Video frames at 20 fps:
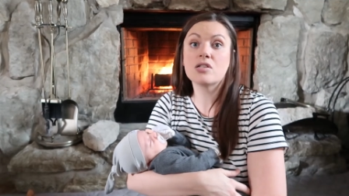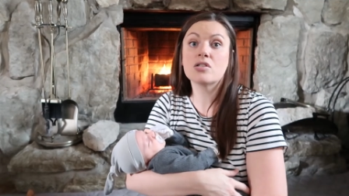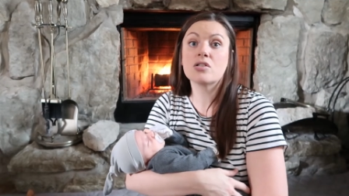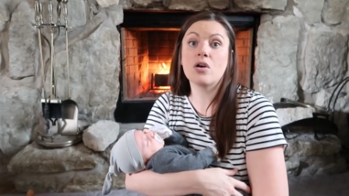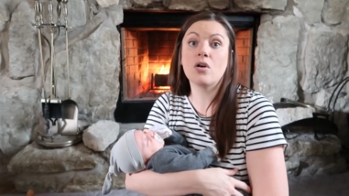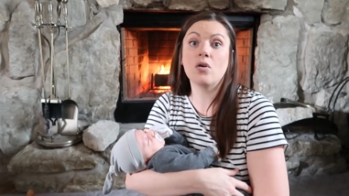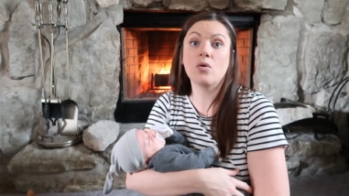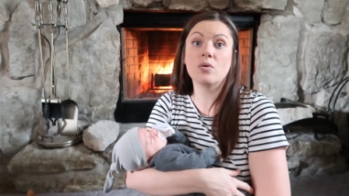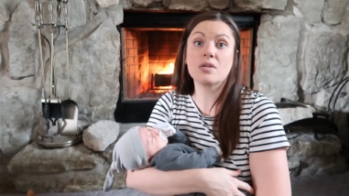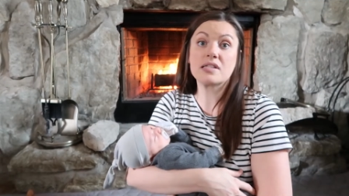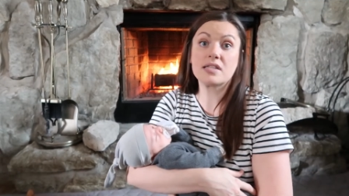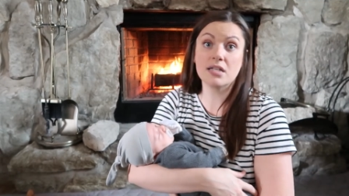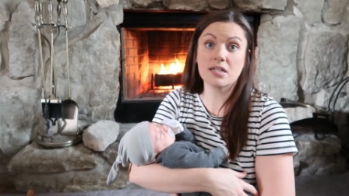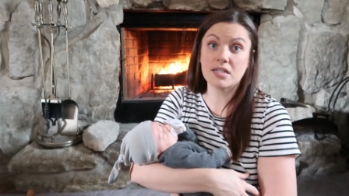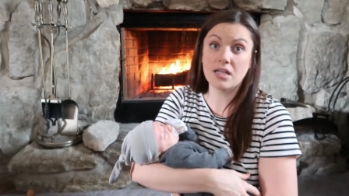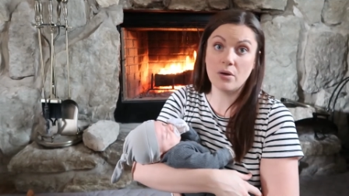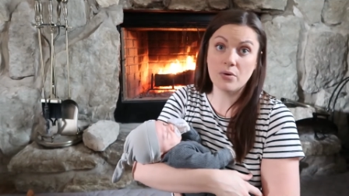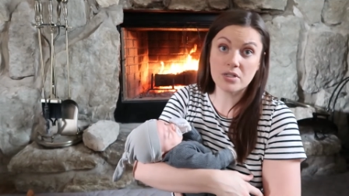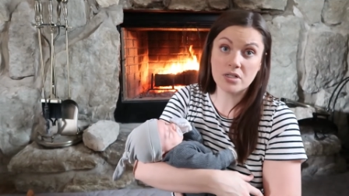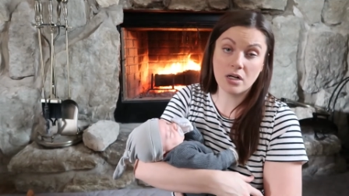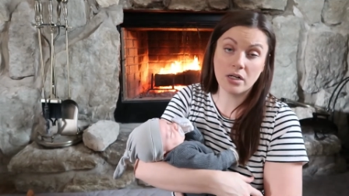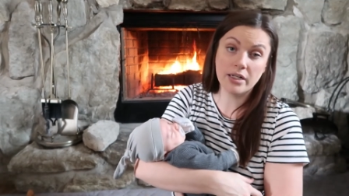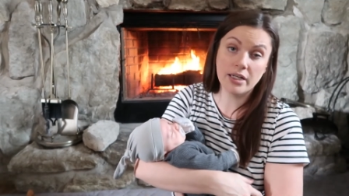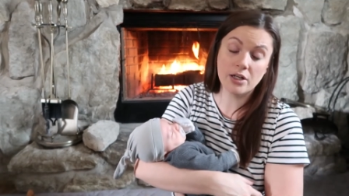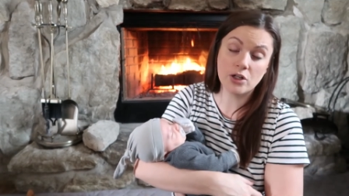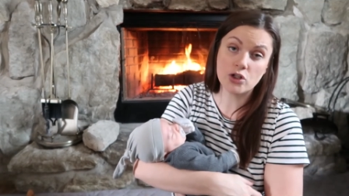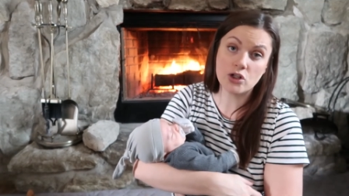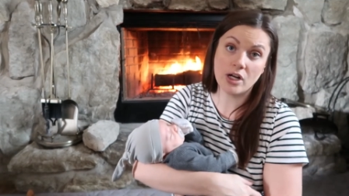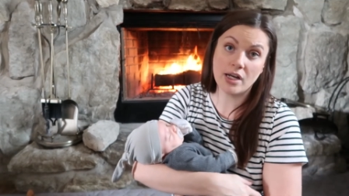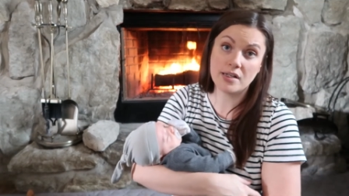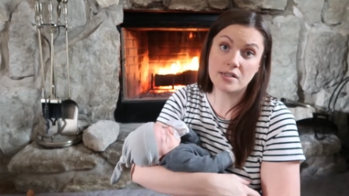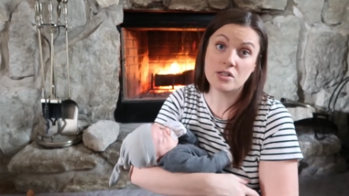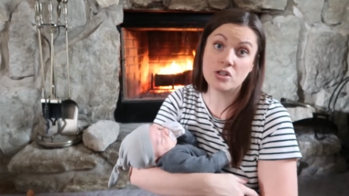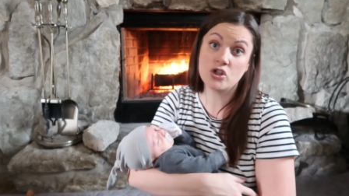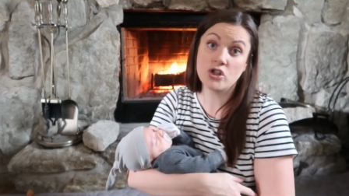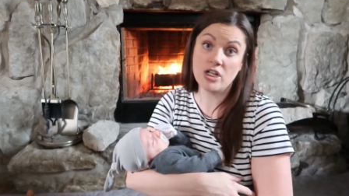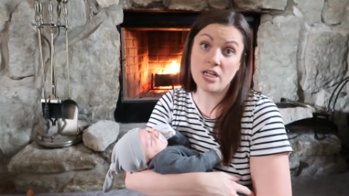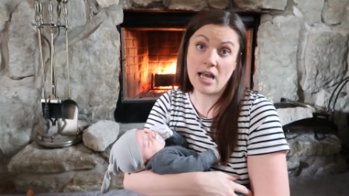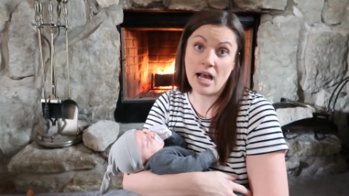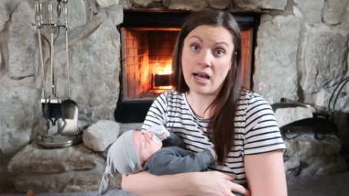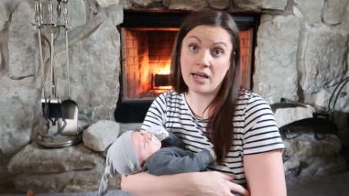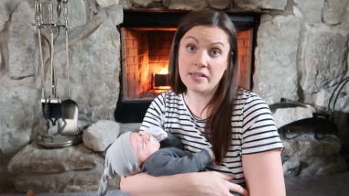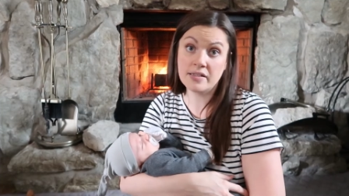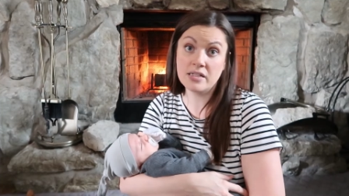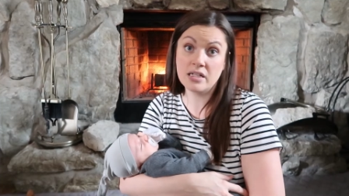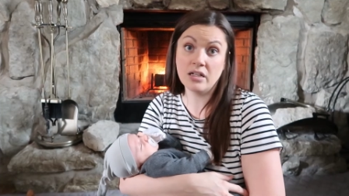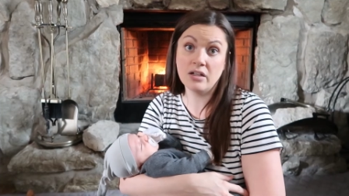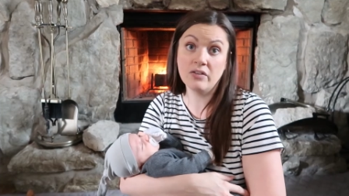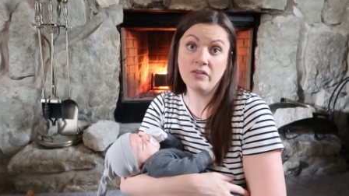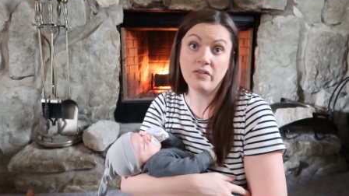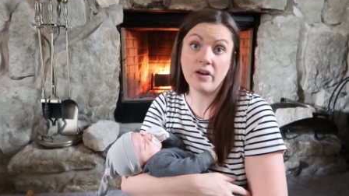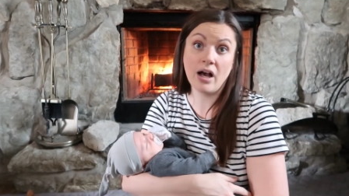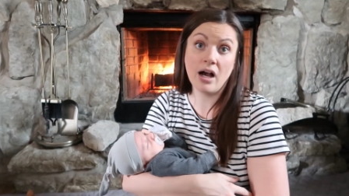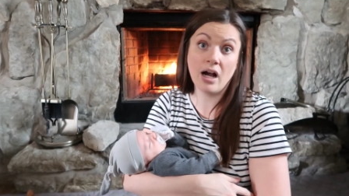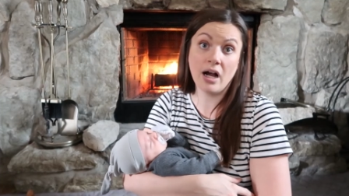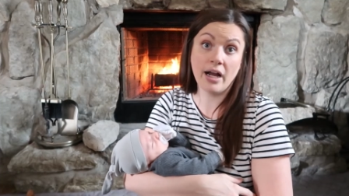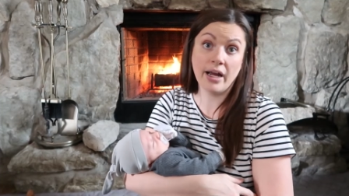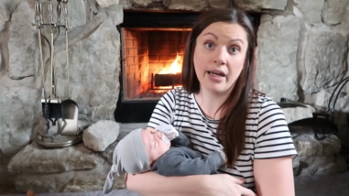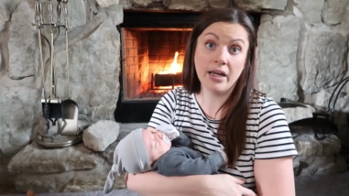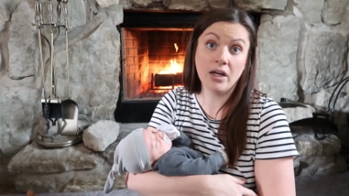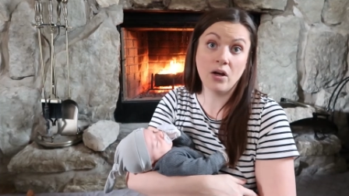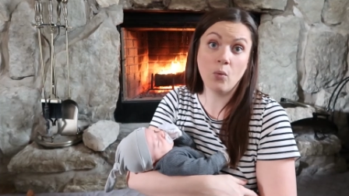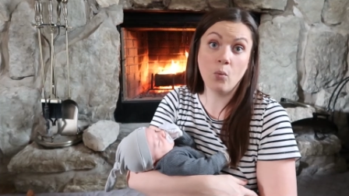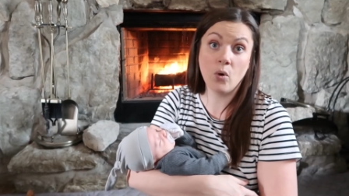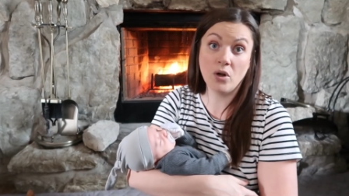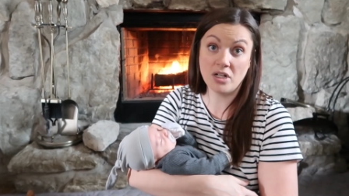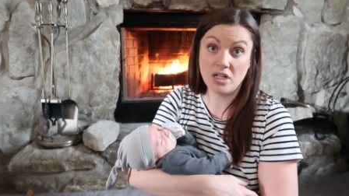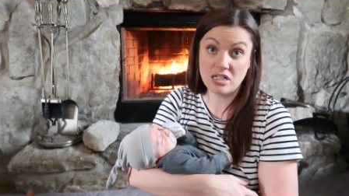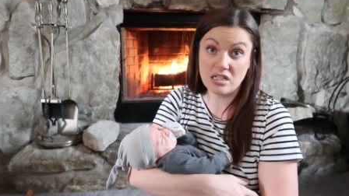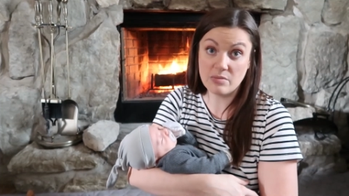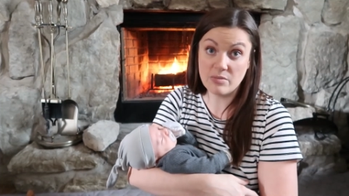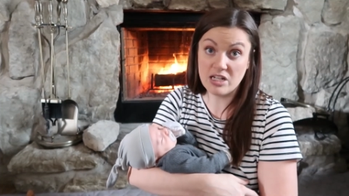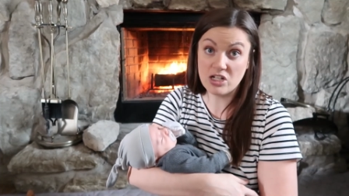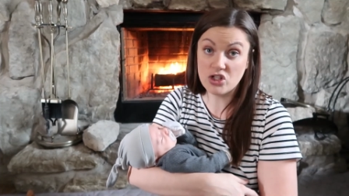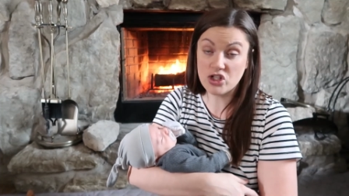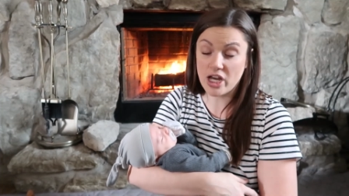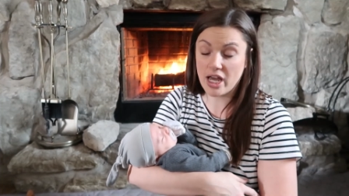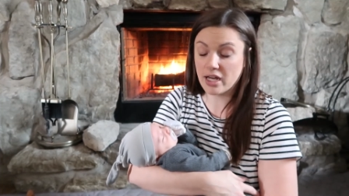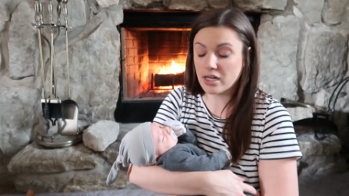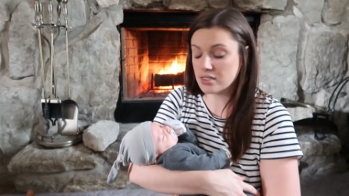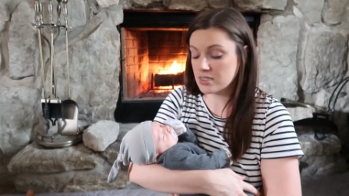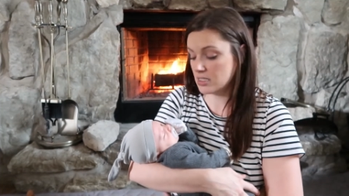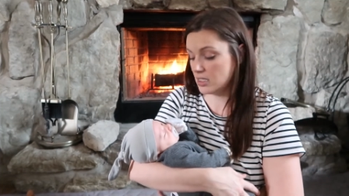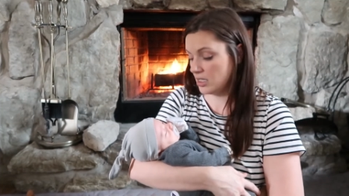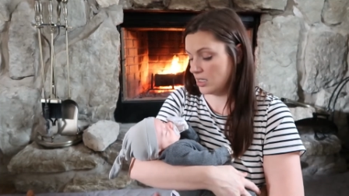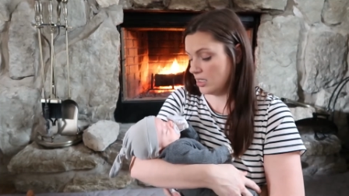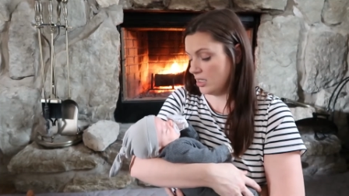So since I was already undressed, she asked if I wanted to be checked.